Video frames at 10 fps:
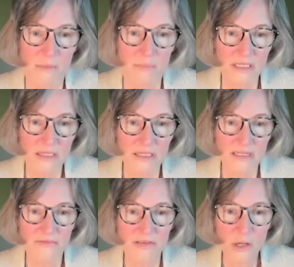But the
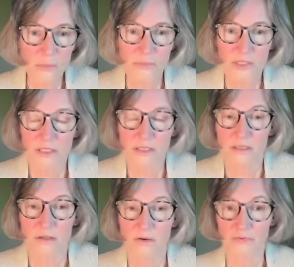
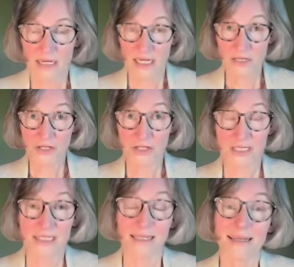development of
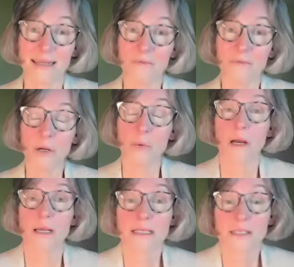agency again
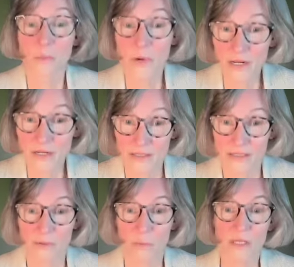requires
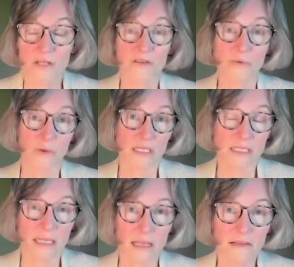awareness of
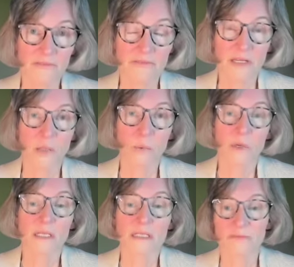oneself and
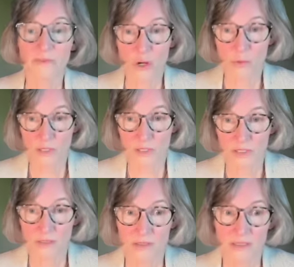one's environment.
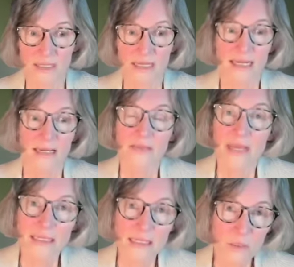And
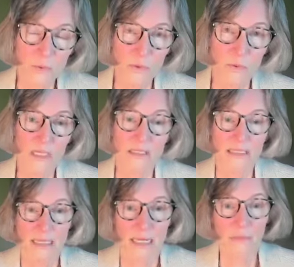that is what we are
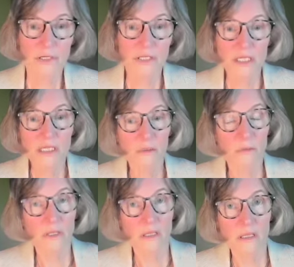establishing
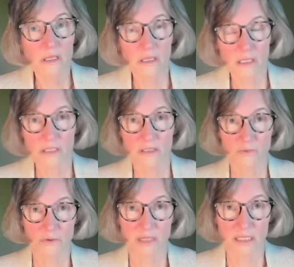with these
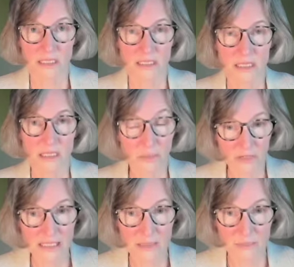neuroplasticity
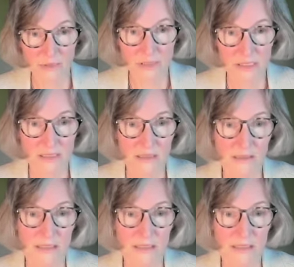principles.